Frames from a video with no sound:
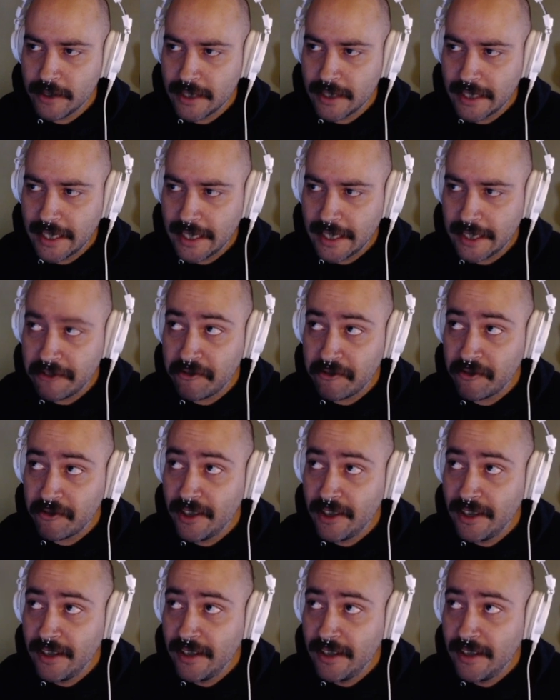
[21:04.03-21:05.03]
kind of,
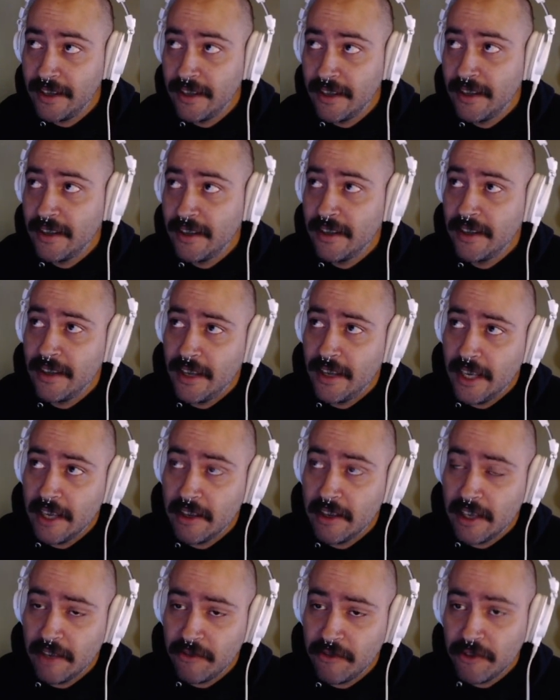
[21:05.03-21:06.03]

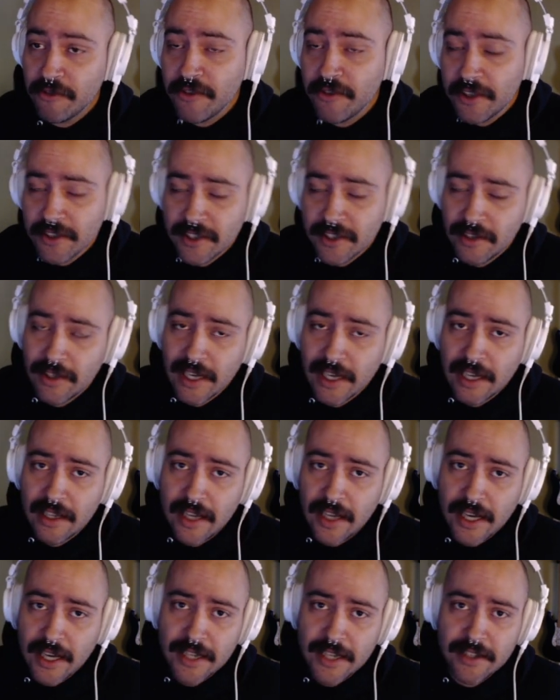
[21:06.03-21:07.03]
if you feel so
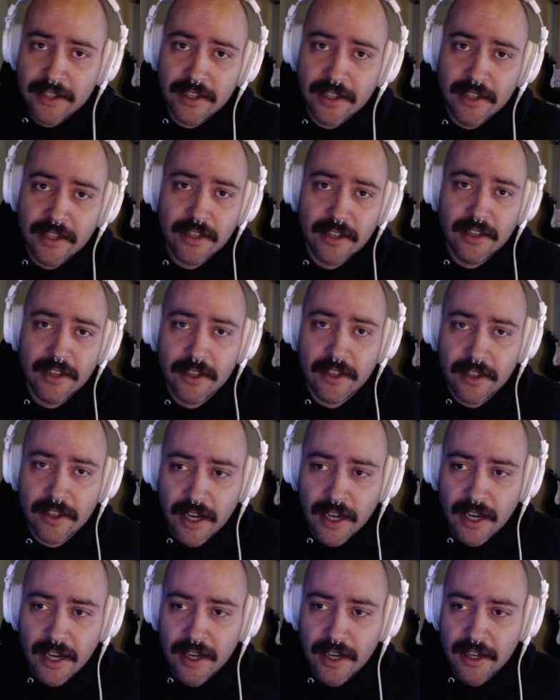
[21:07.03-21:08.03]
inclined,
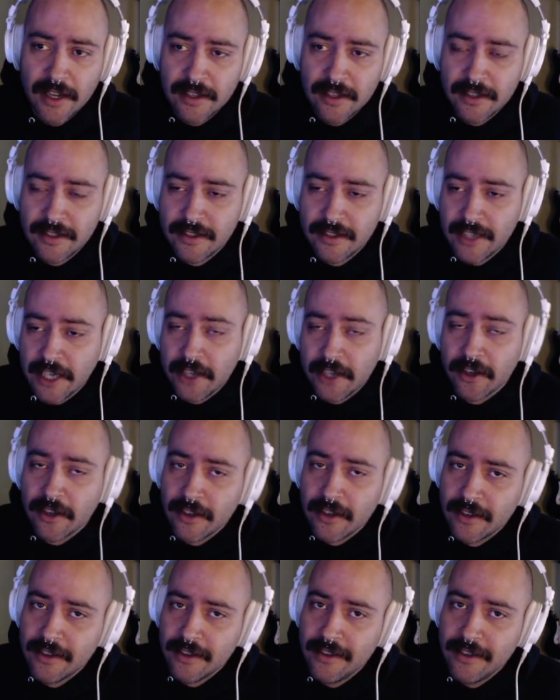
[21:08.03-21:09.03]
tinker.
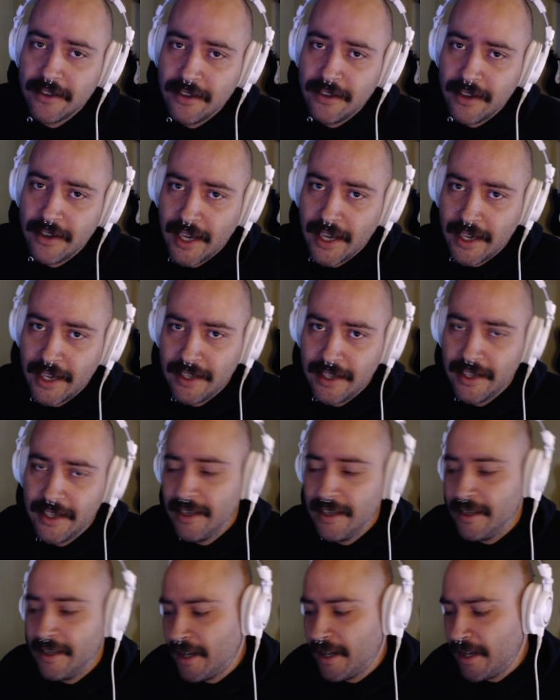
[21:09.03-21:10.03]
And
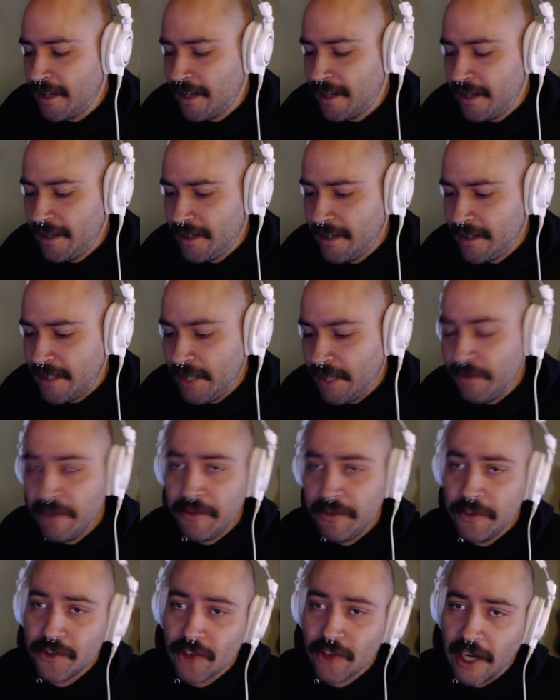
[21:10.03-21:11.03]
even if you
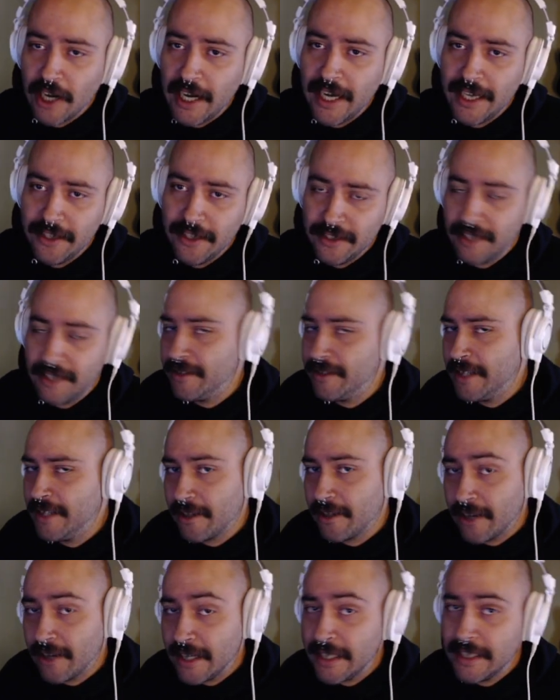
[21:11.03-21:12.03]
try, you'll definitely get
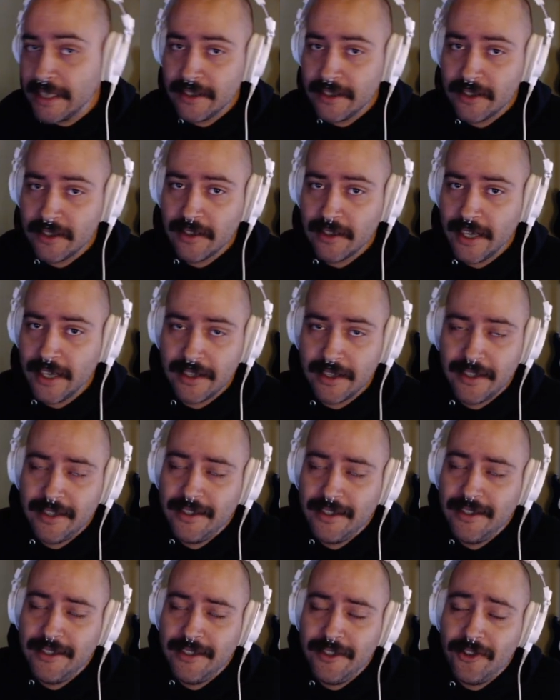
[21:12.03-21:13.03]
credit. So like,
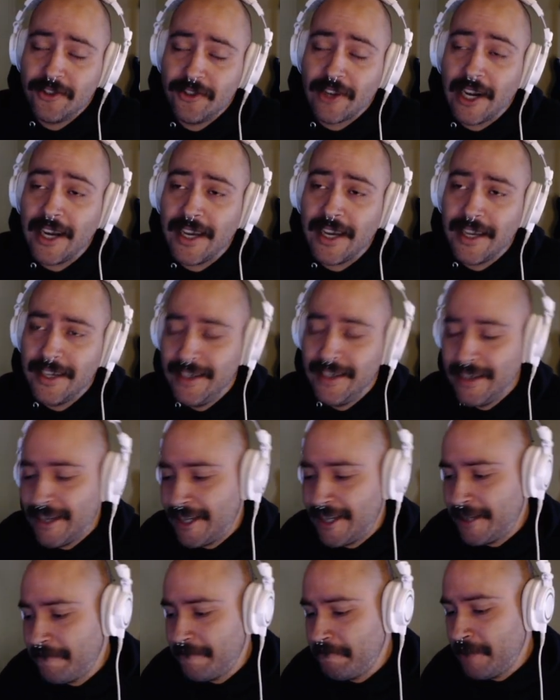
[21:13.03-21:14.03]
just try.
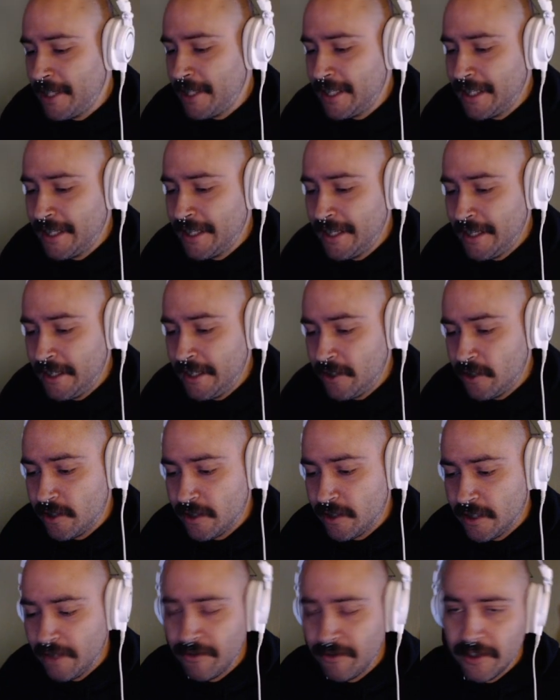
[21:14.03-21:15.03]
But just
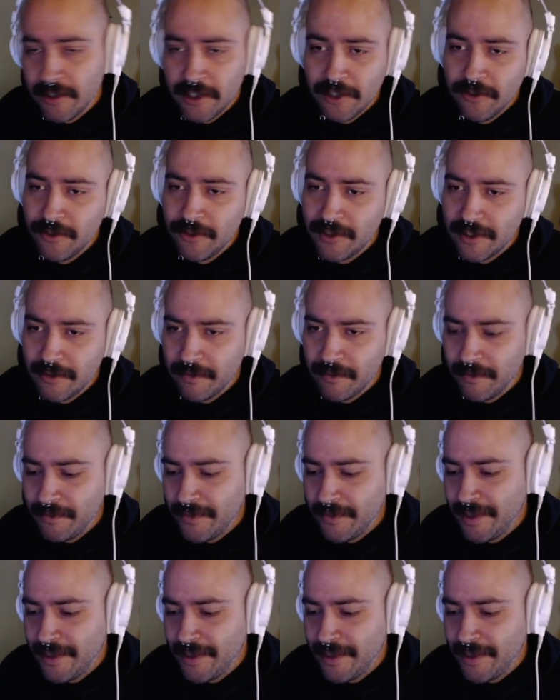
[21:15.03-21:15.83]
giving you some